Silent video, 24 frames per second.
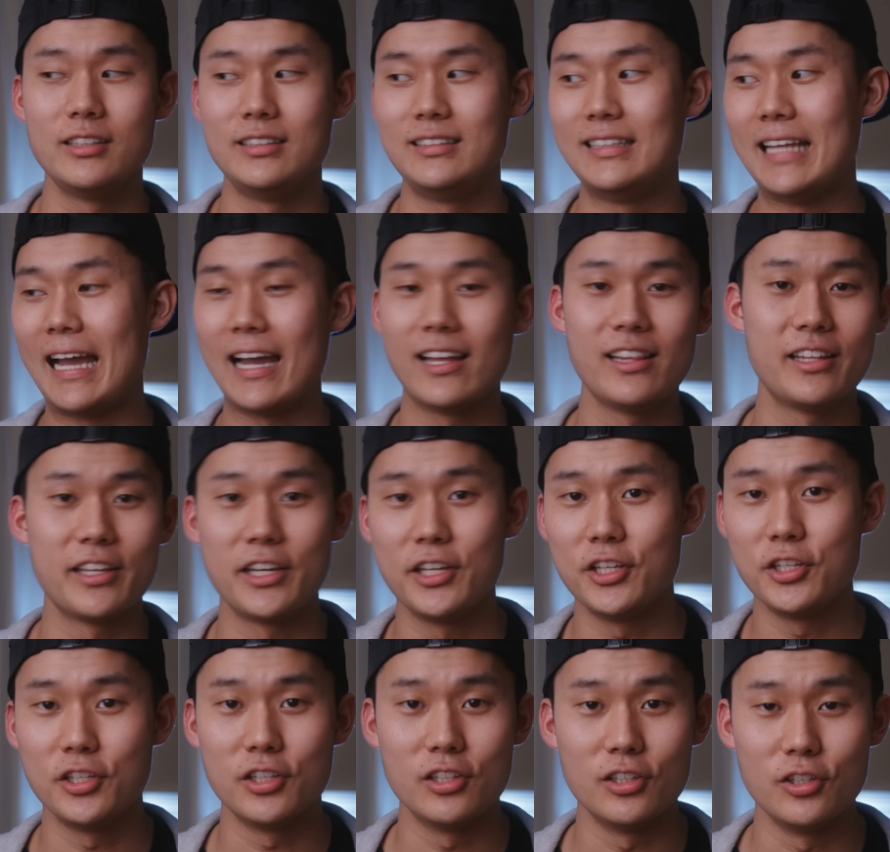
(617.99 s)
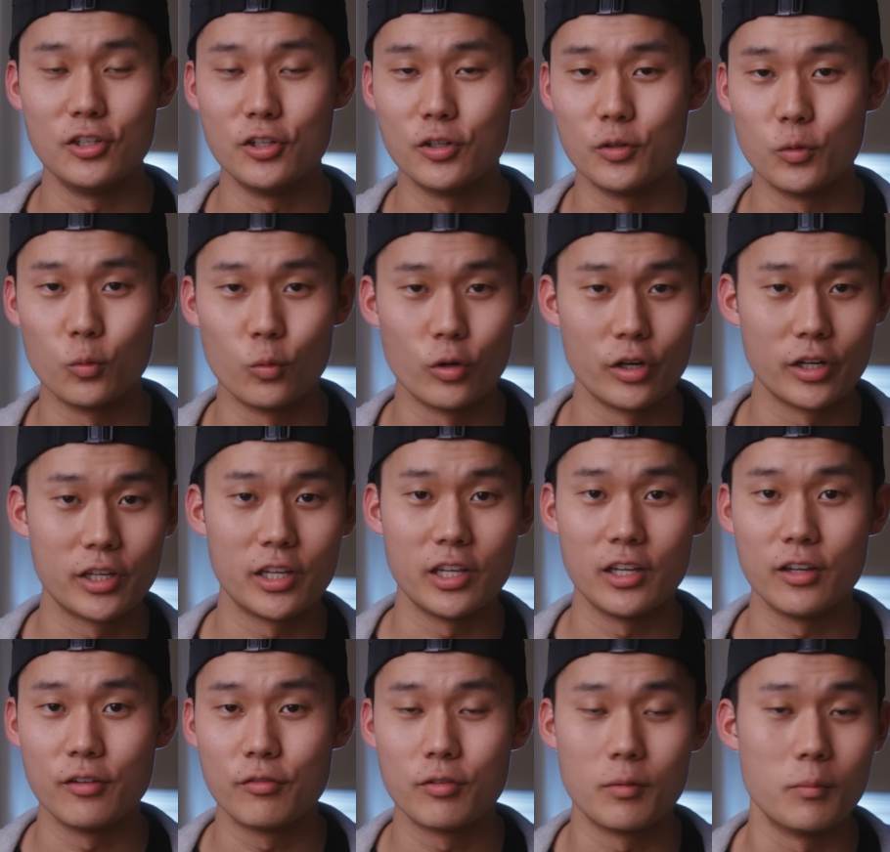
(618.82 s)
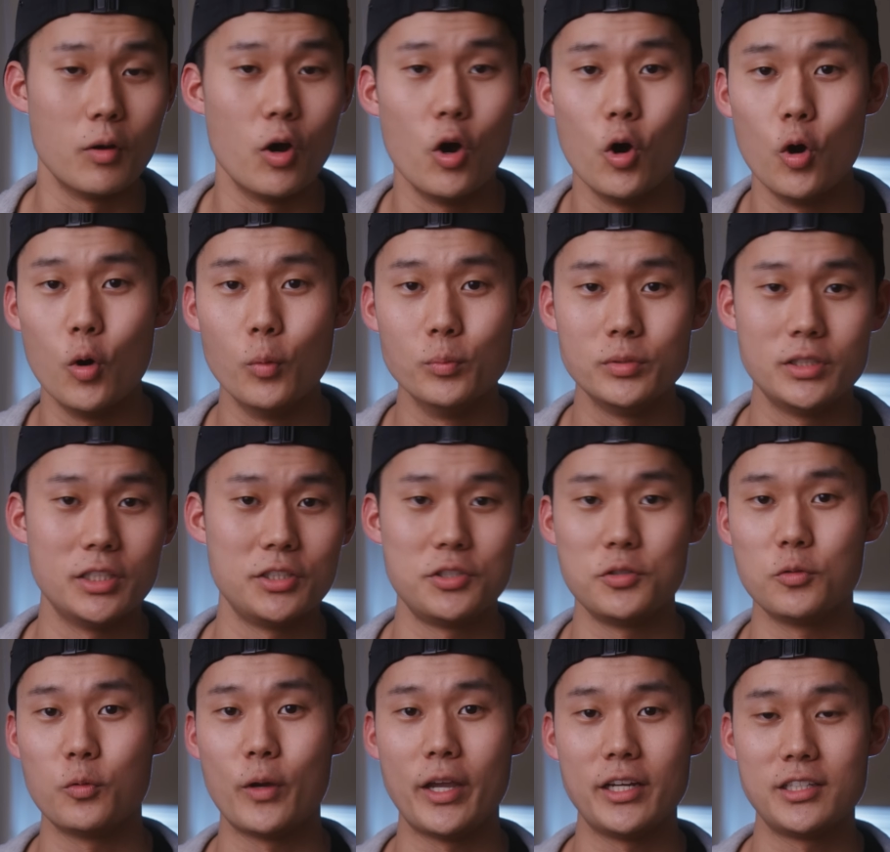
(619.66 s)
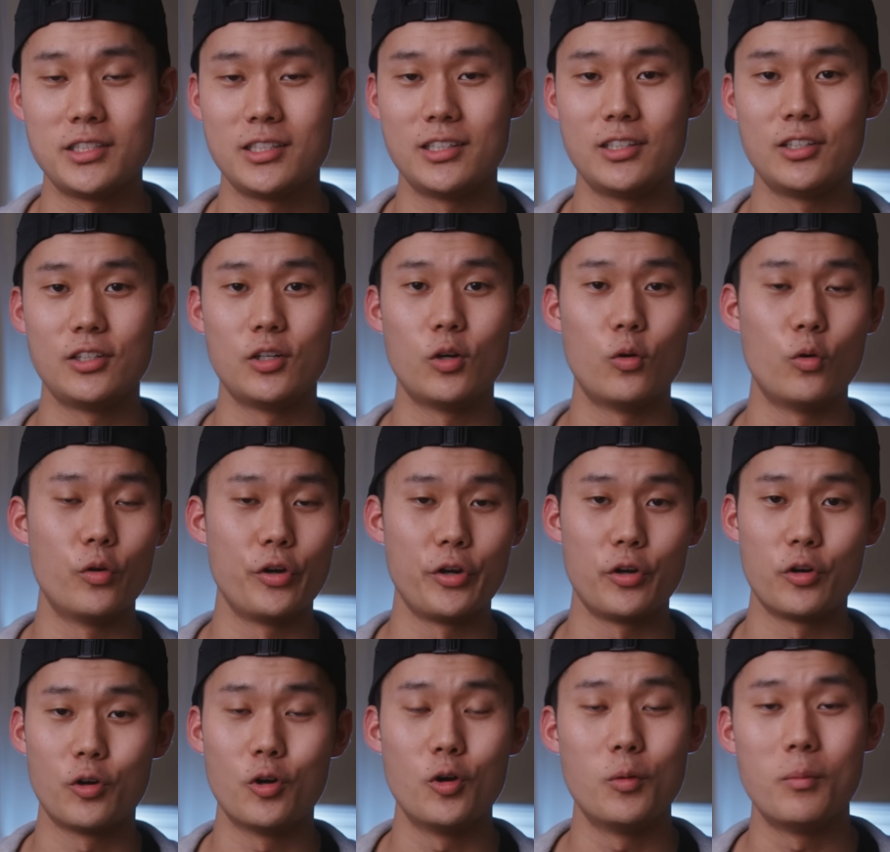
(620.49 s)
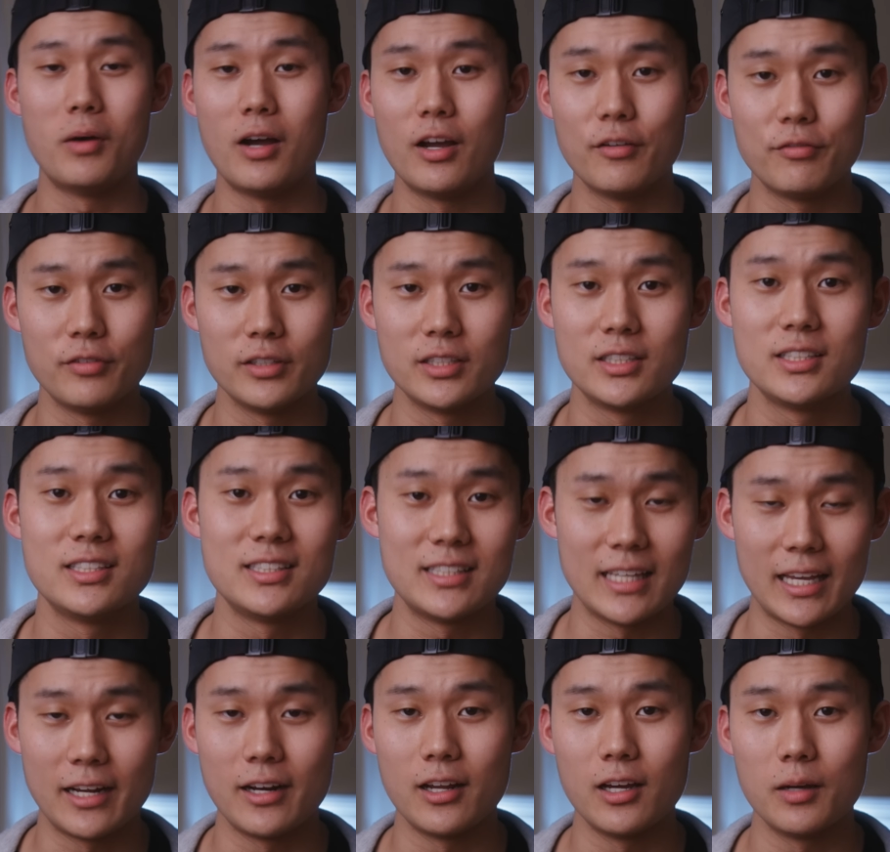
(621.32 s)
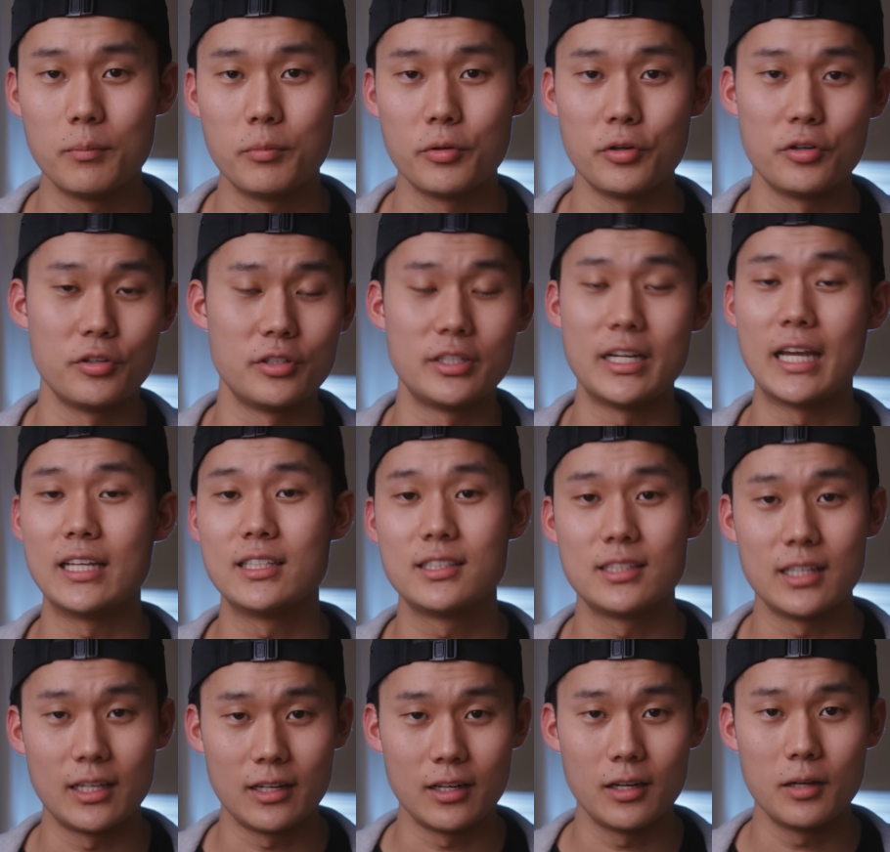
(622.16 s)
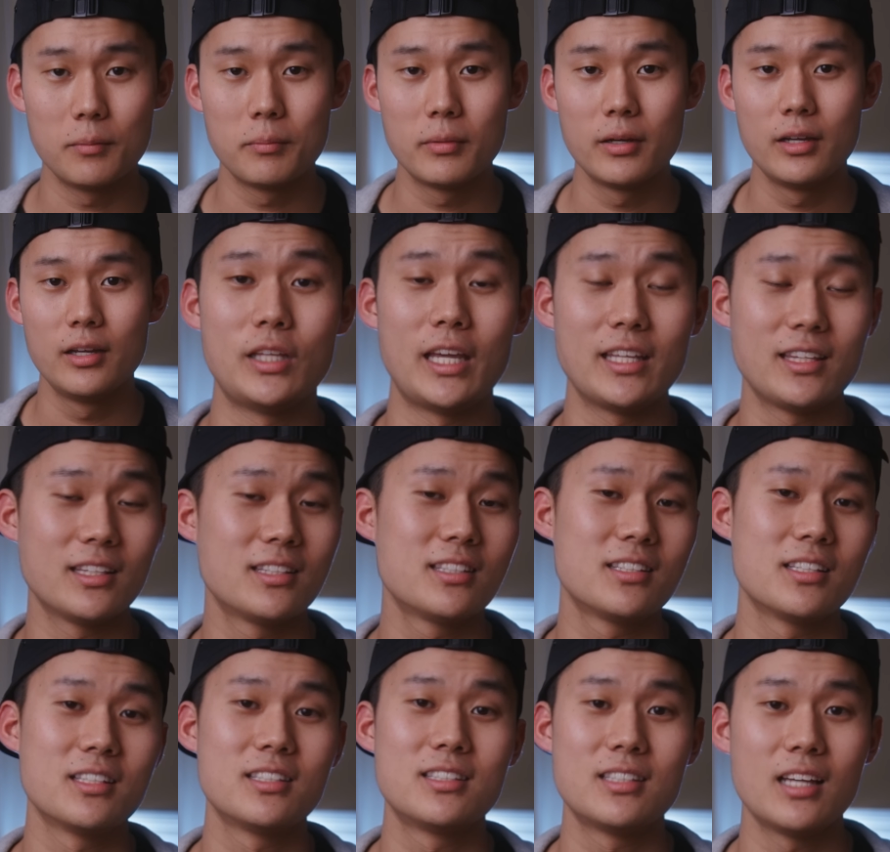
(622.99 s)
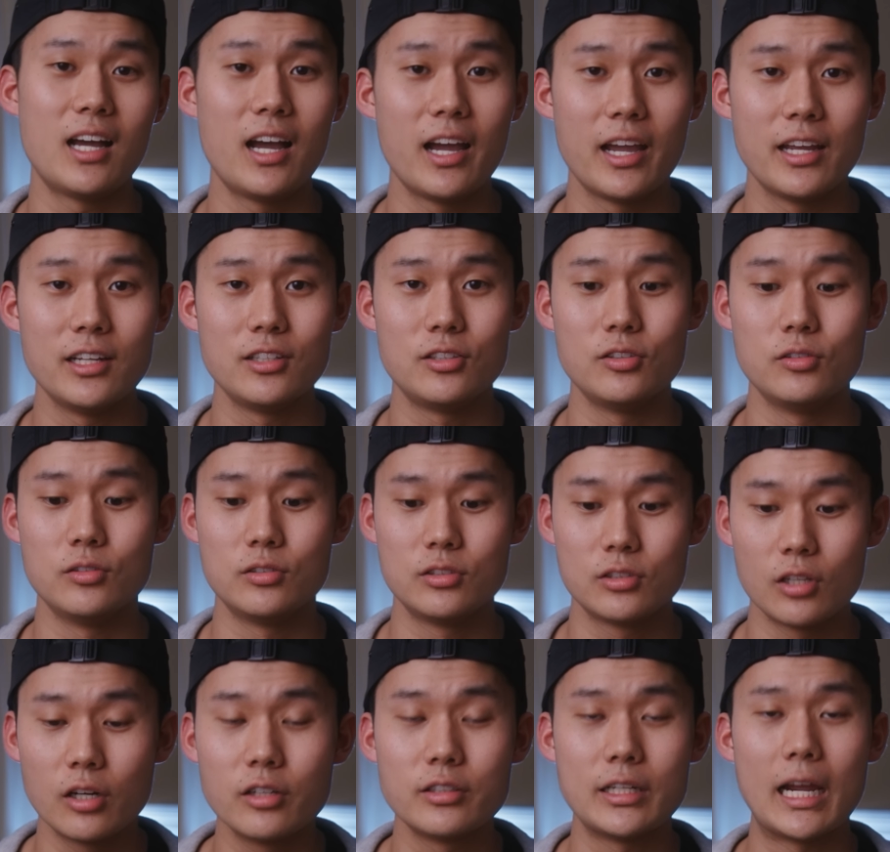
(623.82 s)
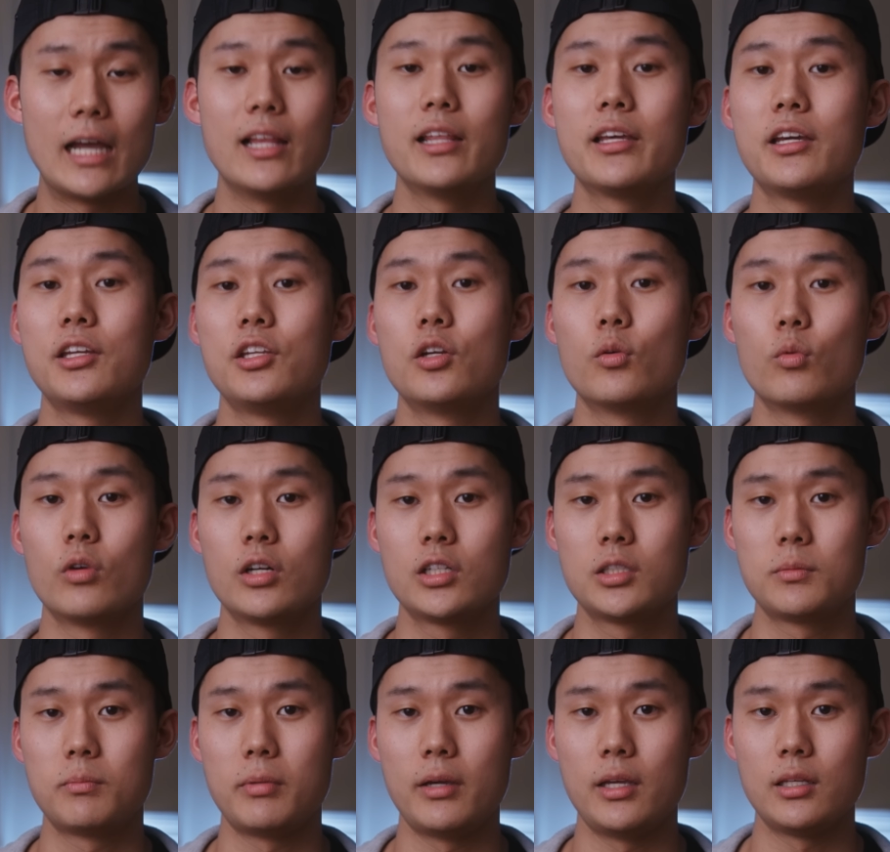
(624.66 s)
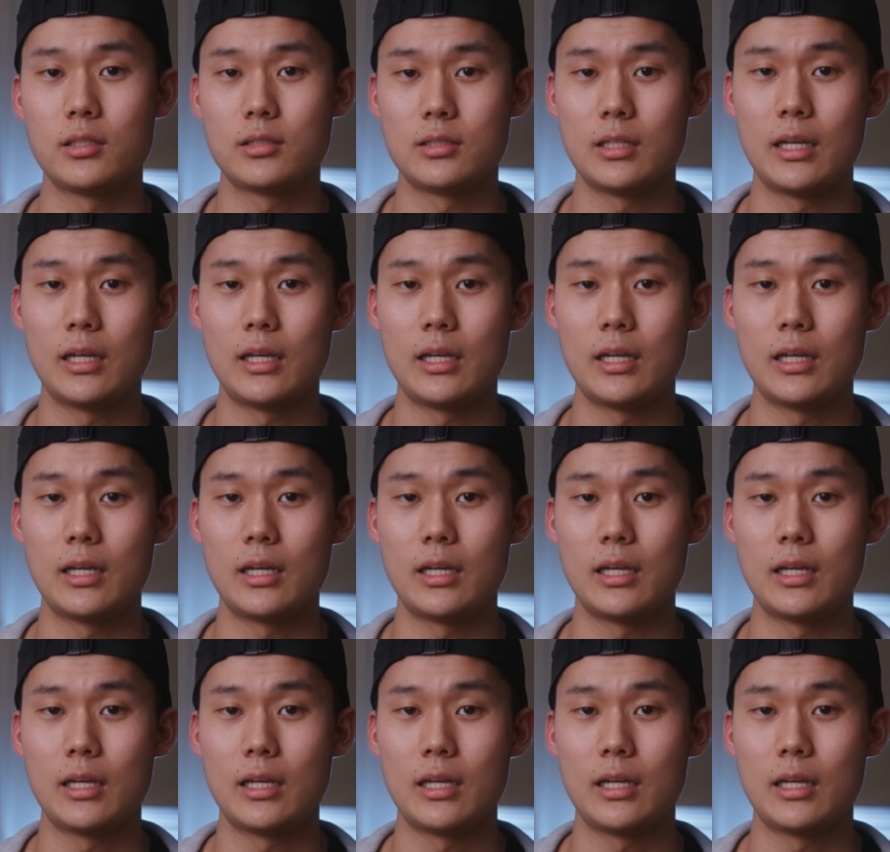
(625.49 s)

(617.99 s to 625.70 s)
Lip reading: dialing in your working from home situation or your home office setup or your desk setup, take this as a sign to start dialing in your workspace.